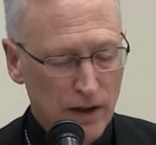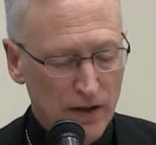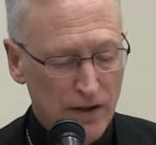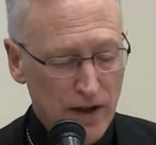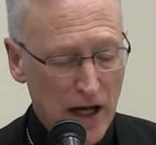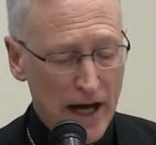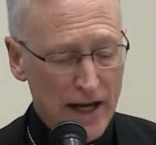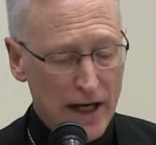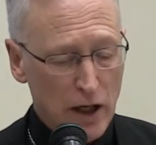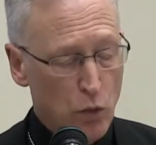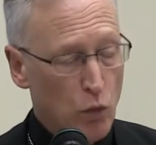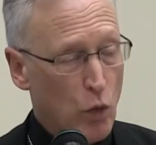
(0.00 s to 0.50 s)

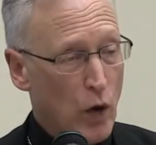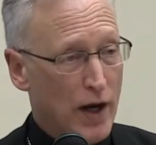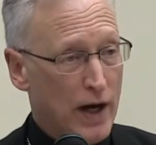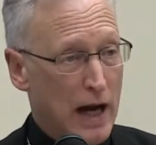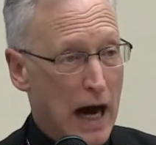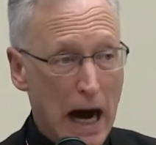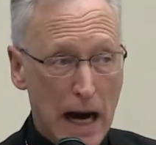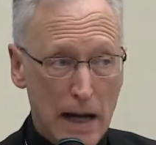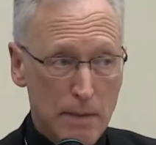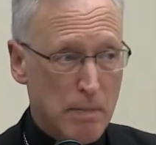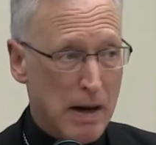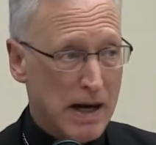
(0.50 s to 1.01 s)
not on
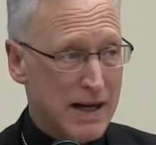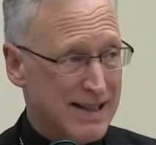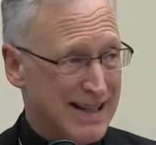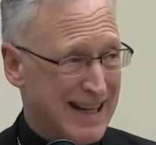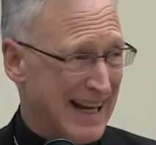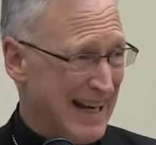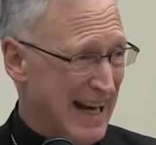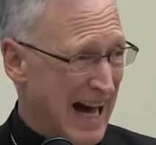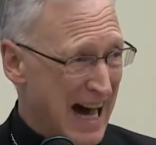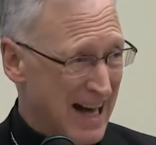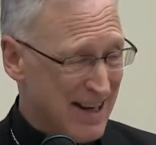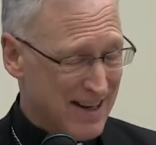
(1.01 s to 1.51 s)
what I might
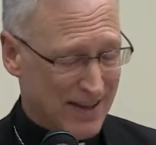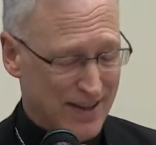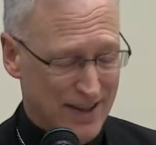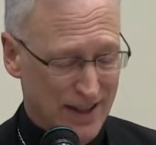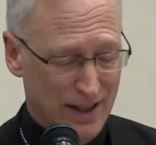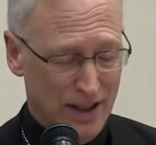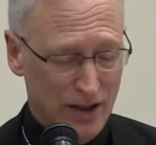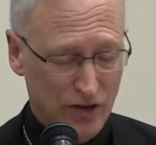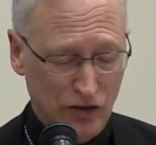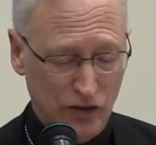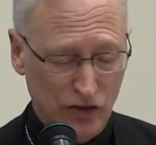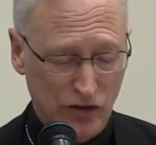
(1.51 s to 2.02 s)
get out of
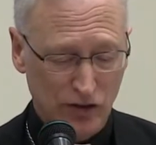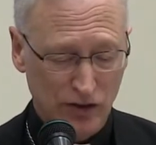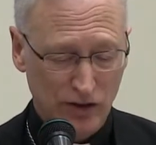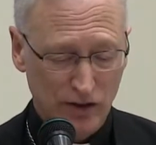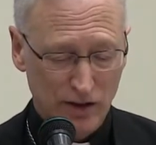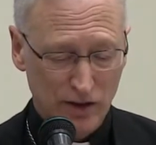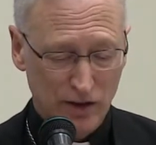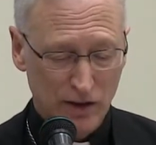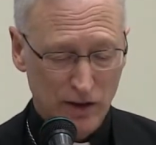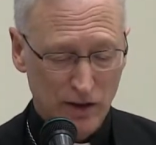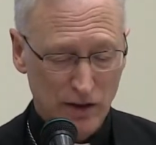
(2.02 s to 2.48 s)
this,